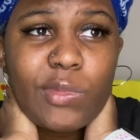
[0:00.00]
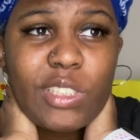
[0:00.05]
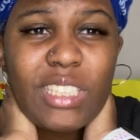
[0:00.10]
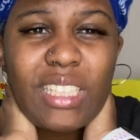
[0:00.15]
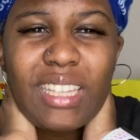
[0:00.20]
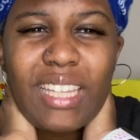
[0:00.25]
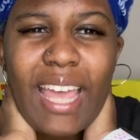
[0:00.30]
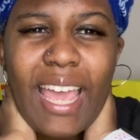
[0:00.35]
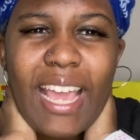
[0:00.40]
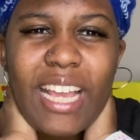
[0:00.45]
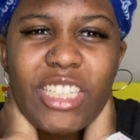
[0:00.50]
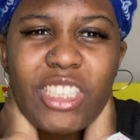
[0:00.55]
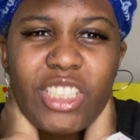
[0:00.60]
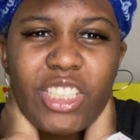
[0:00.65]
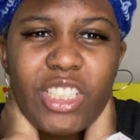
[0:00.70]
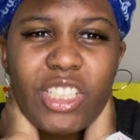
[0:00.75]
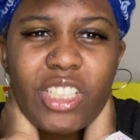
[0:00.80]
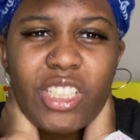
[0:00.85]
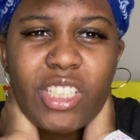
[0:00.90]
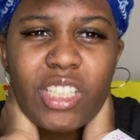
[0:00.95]
Last
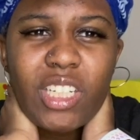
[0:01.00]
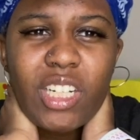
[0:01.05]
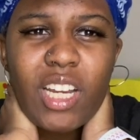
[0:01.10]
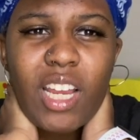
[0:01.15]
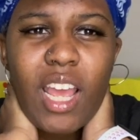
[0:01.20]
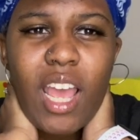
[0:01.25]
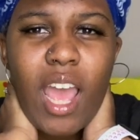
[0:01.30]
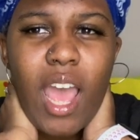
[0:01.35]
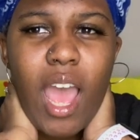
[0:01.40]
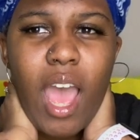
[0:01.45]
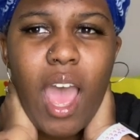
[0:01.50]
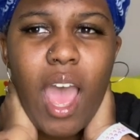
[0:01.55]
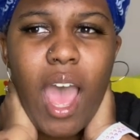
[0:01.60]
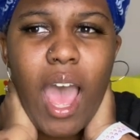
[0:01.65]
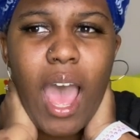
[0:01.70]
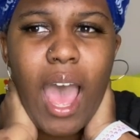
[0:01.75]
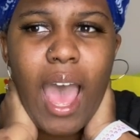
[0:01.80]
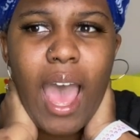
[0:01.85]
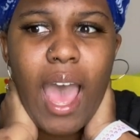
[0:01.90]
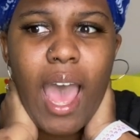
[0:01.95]
year,
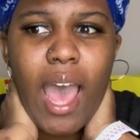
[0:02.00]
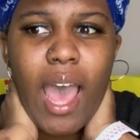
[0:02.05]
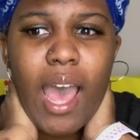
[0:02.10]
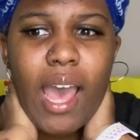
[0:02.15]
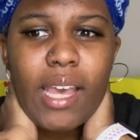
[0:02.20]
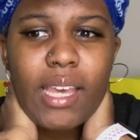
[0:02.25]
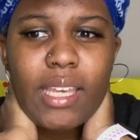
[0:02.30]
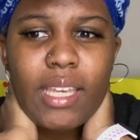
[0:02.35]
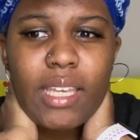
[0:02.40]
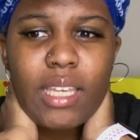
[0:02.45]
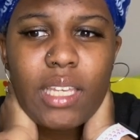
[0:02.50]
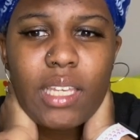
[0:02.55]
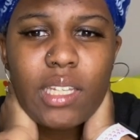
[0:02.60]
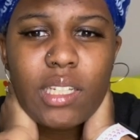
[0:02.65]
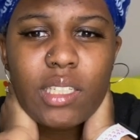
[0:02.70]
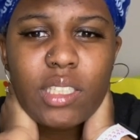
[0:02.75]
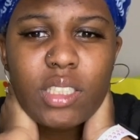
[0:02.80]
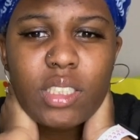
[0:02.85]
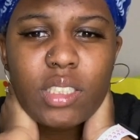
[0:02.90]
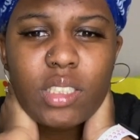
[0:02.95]
I
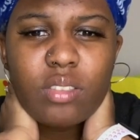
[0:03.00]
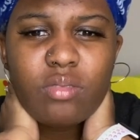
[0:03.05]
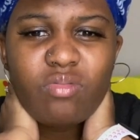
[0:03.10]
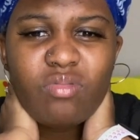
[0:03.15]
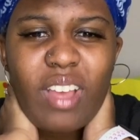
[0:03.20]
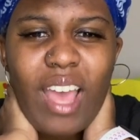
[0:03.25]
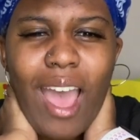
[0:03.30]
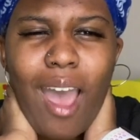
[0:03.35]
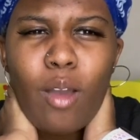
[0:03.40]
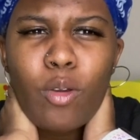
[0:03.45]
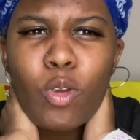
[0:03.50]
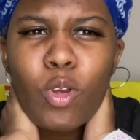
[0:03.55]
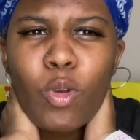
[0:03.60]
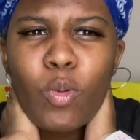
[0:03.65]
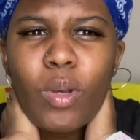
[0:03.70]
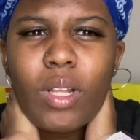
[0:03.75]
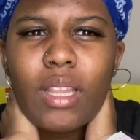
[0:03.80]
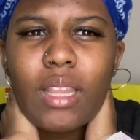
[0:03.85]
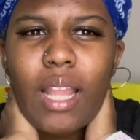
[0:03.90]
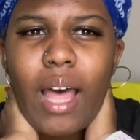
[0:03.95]
outgrew
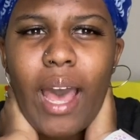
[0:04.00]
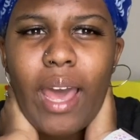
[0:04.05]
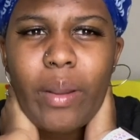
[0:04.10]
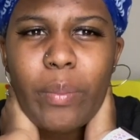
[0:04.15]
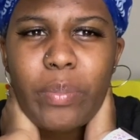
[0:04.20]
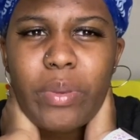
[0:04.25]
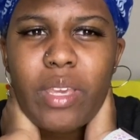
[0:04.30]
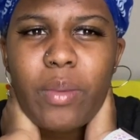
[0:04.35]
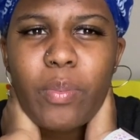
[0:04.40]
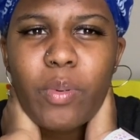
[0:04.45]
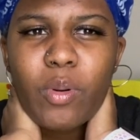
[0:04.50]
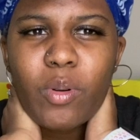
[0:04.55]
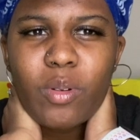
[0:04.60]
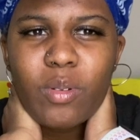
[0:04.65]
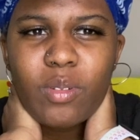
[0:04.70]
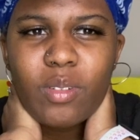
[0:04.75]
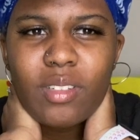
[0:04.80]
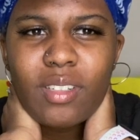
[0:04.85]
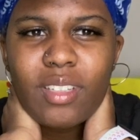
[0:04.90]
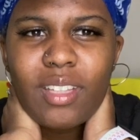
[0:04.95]
a lot of people.
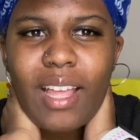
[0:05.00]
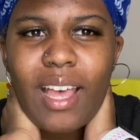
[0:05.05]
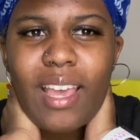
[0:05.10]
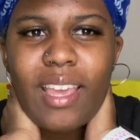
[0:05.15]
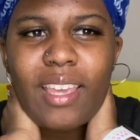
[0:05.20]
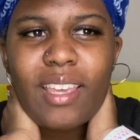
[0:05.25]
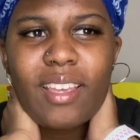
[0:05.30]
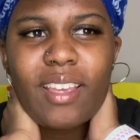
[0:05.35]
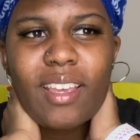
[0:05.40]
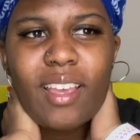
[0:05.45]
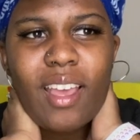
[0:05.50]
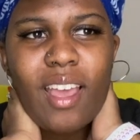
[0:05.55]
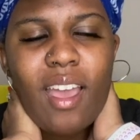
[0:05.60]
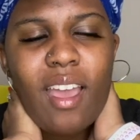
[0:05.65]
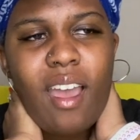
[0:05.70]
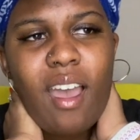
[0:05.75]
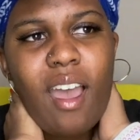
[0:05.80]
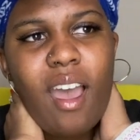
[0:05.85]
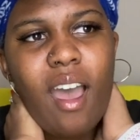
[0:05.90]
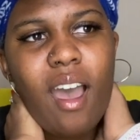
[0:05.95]
Like,
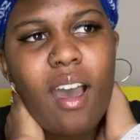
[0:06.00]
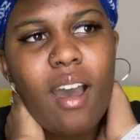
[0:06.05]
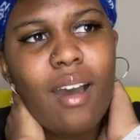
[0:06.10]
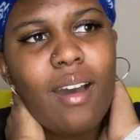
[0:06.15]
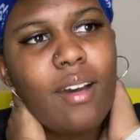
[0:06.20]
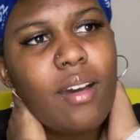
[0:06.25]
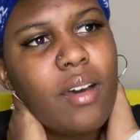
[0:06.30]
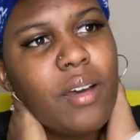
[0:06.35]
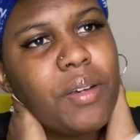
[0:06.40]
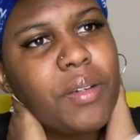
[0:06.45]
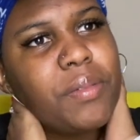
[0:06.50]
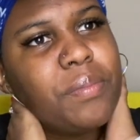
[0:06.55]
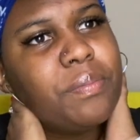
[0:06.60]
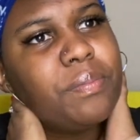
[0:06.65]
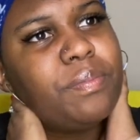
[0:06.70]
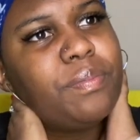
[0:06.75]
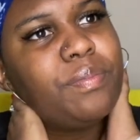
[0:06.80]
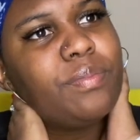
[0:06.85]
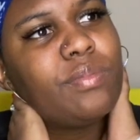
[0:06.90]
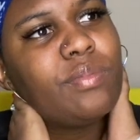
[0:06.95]
I
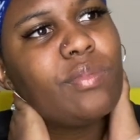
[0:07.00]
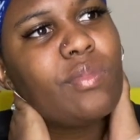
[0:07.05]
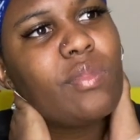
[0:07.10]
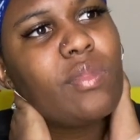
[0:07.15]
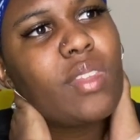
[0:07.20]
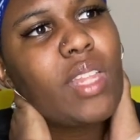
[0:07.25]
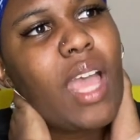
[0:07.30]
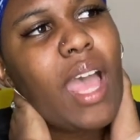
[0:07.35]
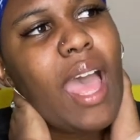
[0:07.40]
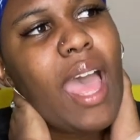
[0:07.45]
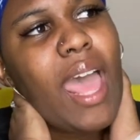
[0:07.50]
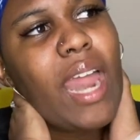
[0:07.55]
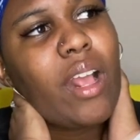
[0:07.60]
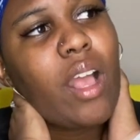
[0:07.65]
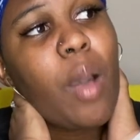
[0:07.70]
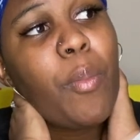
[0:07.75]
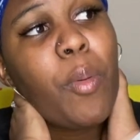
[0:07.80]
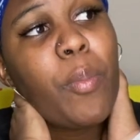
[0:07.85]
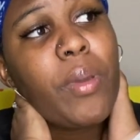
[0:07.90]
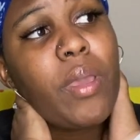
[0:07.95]
had a
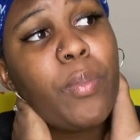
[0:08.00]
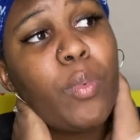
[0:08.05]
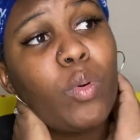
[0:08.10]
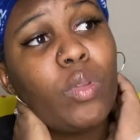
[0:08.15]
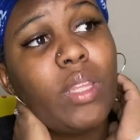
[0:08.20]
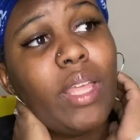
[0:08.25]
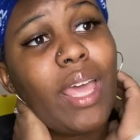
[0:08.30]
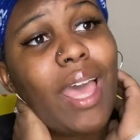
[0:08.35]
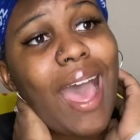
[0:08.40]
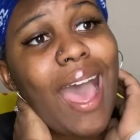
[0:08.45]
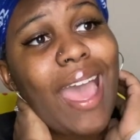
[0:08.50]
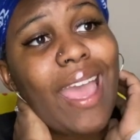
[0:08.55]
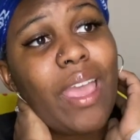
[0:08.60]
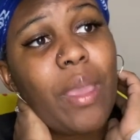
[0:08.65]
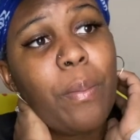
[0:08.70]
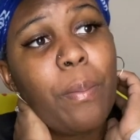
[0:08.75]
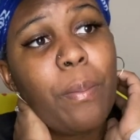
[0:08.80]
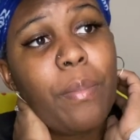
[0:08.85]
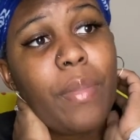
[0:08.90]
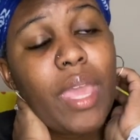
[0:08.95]
couple people that I had
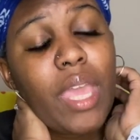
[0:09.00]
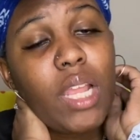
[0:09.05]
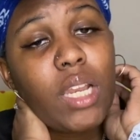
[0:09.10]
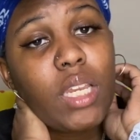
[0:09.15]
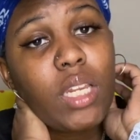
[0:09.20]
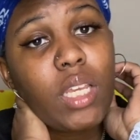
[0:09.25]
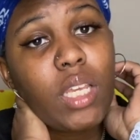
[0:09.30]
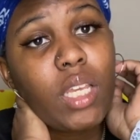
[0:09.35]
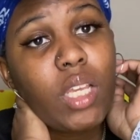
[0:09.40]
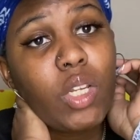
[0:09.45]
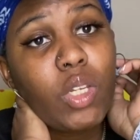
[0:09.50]
met in